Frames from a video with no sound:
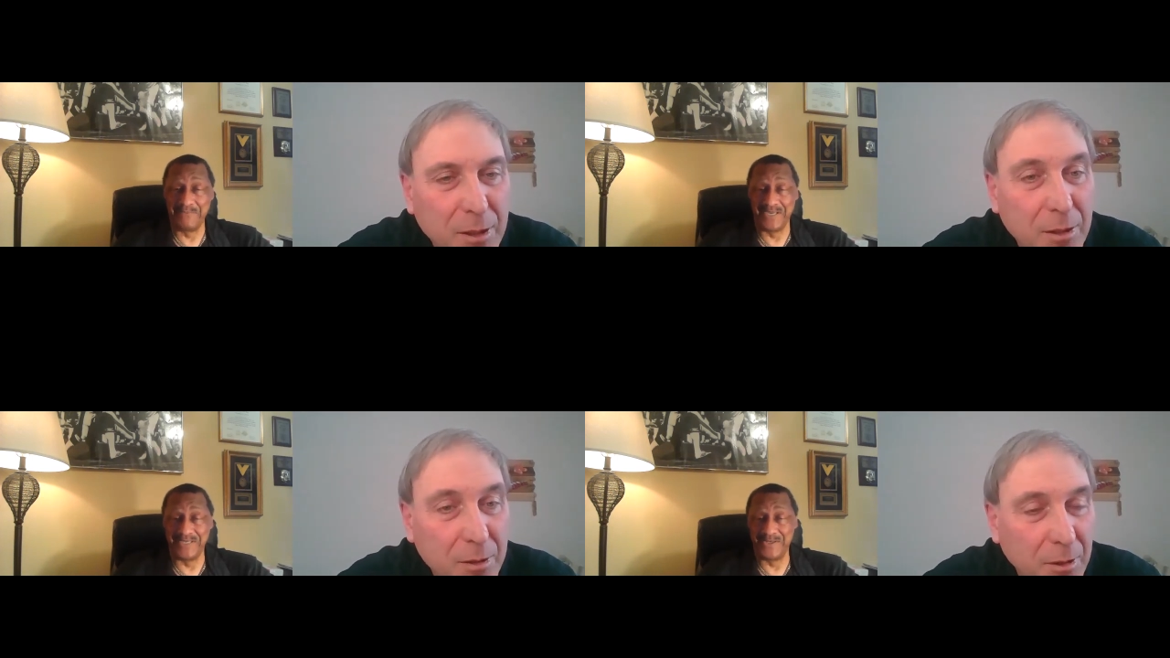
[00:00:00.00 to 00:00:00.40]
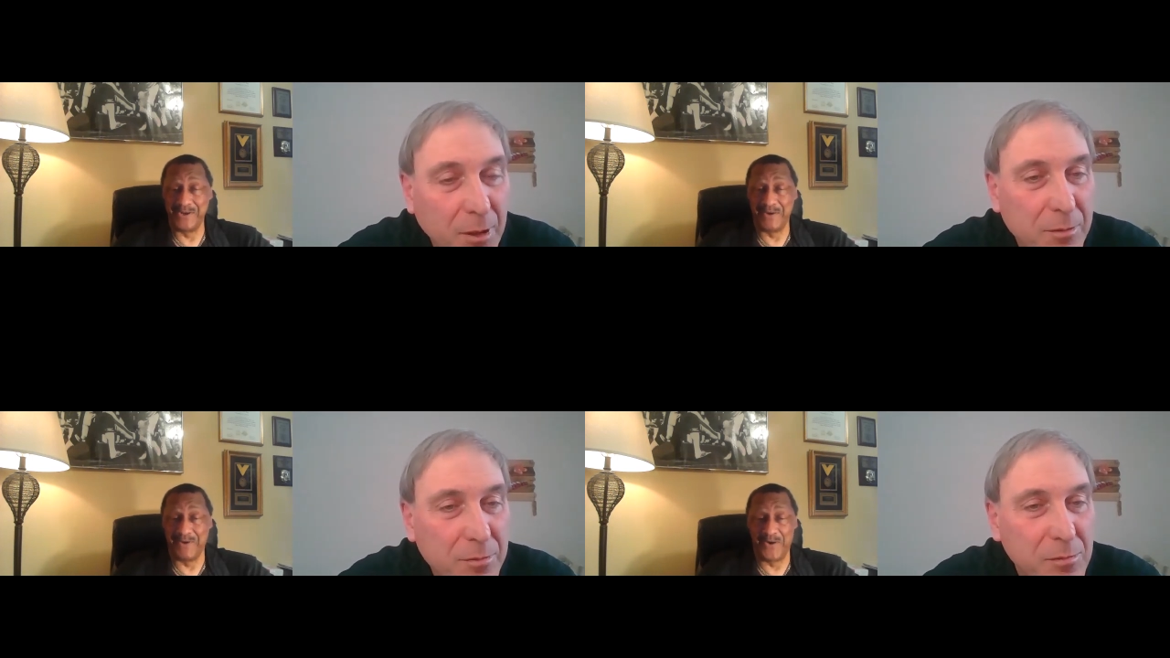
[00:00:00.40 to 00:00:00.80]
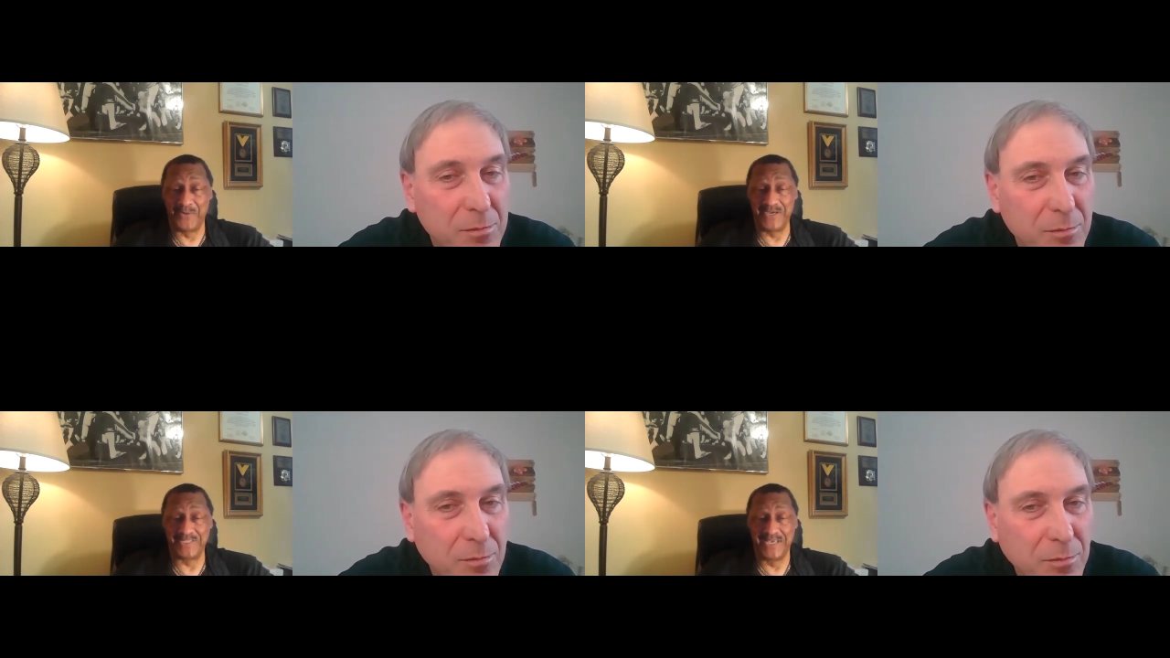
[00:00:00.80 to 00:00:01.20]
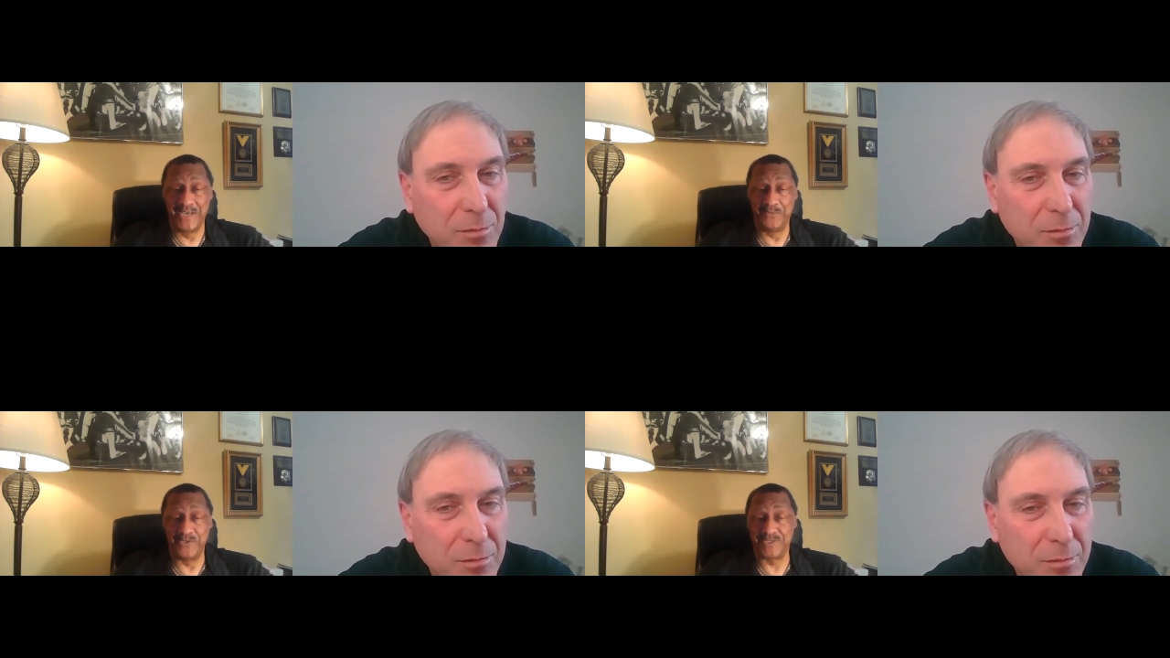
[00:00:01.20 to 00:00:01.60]
Speaker 1: But you know, I'm
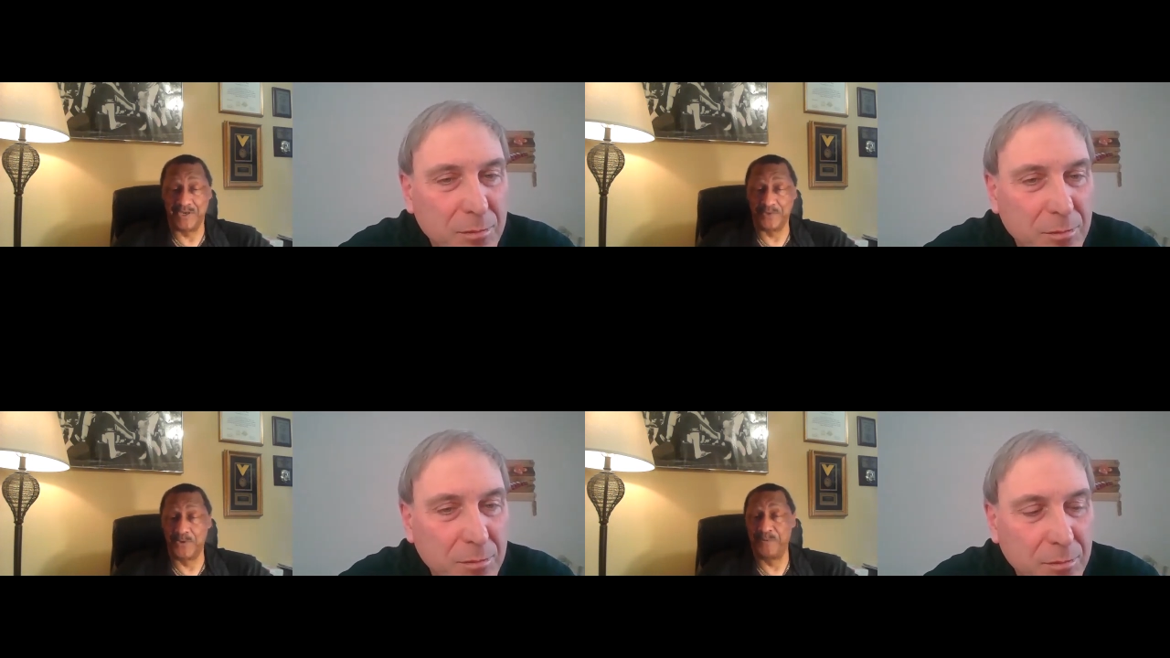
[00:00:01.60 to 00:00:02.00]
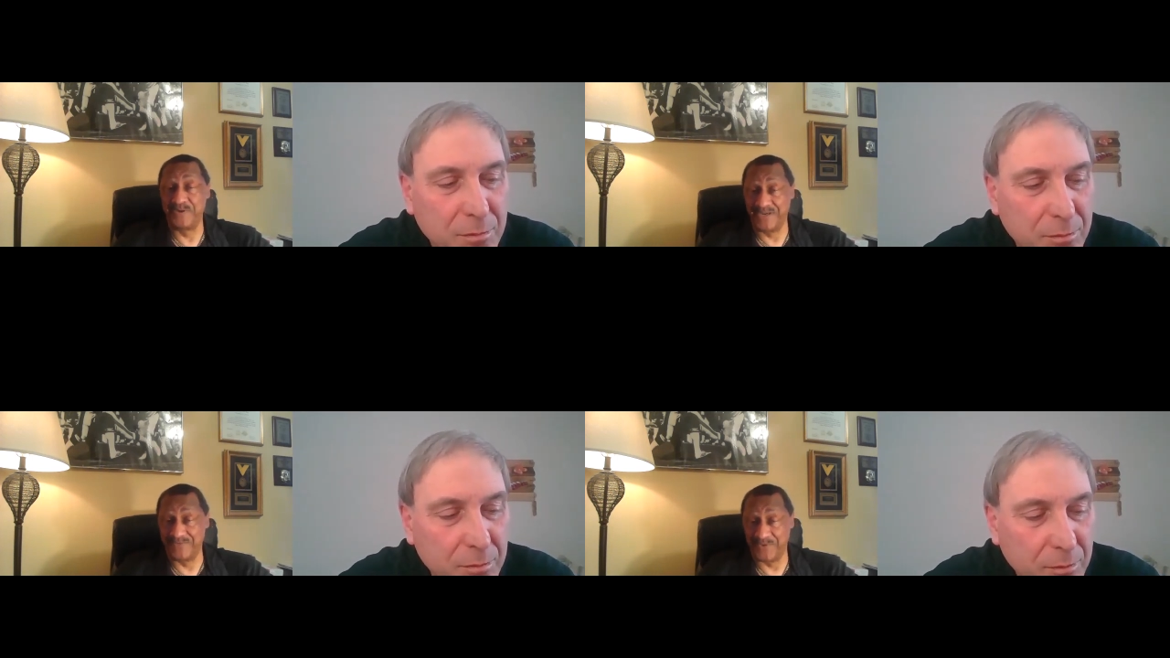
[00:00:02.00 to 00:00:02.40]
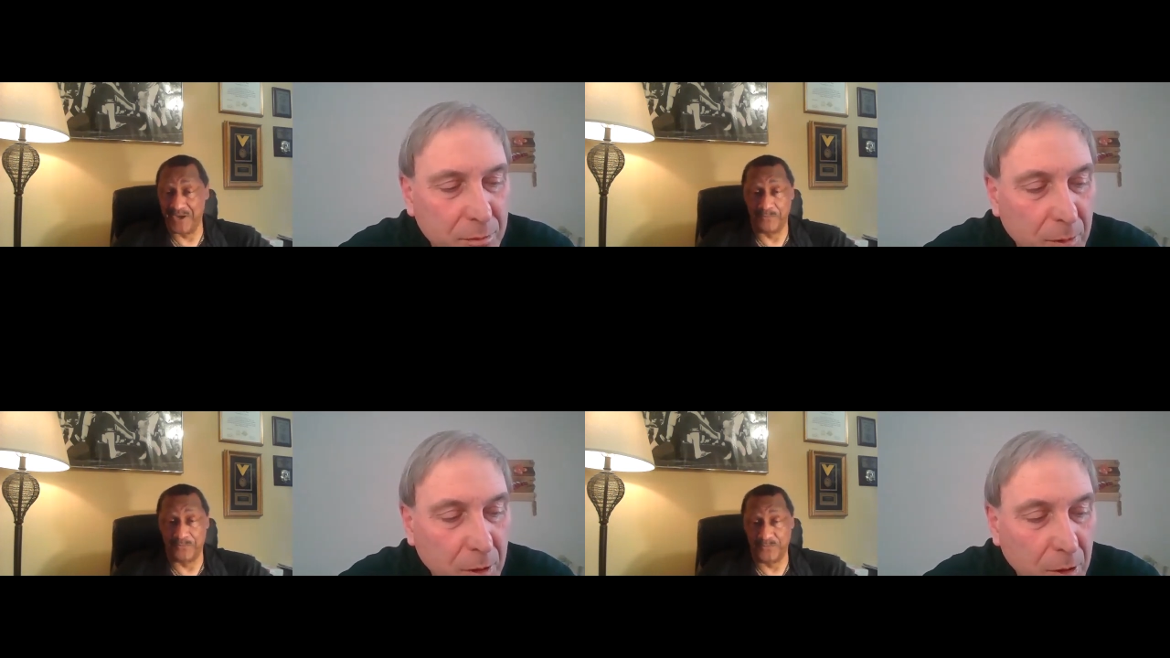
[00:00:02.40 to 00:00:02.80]
always with a group of good, uh,